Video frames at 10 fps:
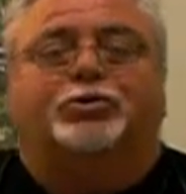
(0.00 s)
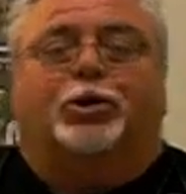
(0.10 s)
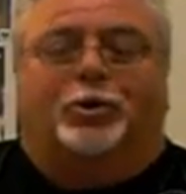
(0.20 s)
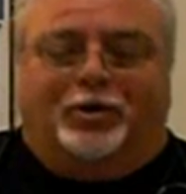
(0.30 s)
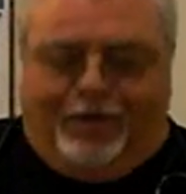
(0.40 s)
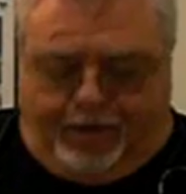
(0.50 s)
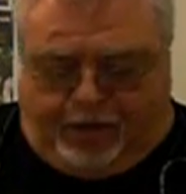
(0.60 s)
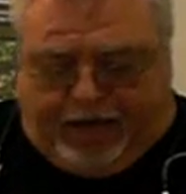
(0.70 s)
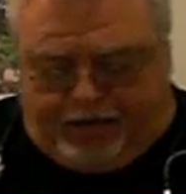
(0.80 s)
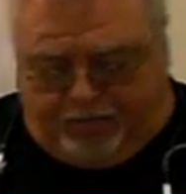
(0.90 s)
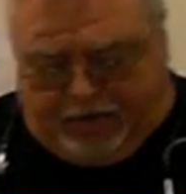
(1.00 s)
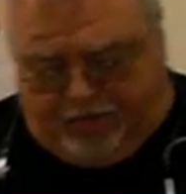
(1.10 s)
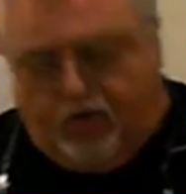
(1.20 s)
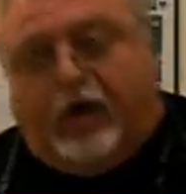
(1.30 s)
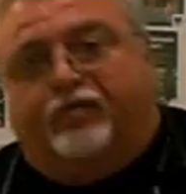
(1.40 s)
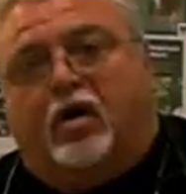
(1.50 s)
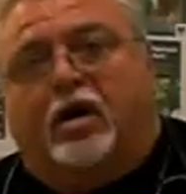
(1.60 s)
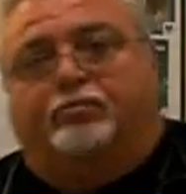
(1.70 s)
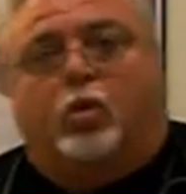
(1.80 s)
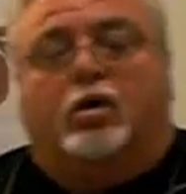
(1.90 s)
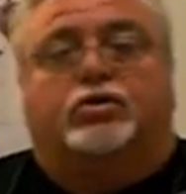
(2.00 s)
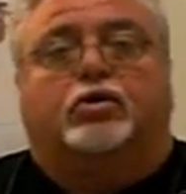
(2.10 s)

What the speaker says: So that's very, very important.